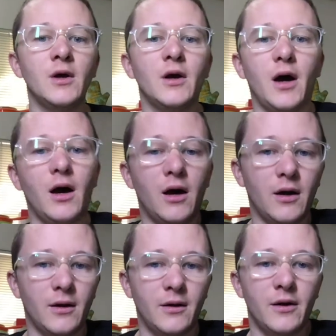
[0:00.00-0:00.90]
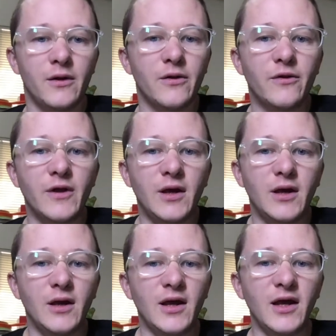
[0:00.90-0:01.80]
The
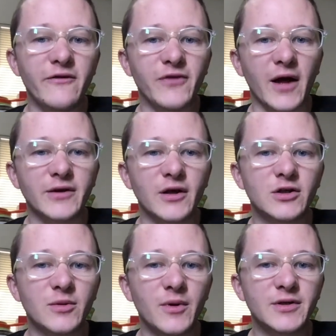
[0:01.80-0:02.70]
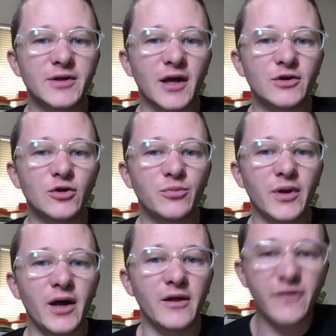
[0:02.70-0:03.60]
E-flat instruments get to
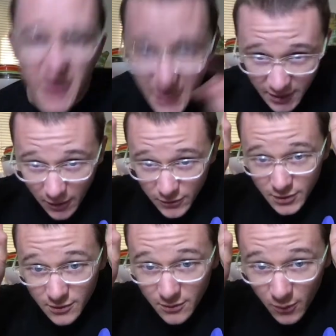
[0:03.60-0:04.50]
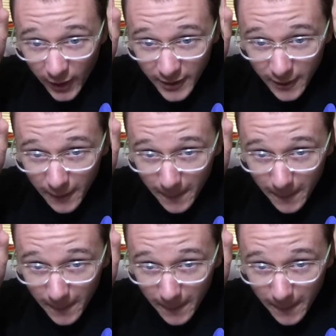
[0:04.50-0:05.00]
play these notes right here.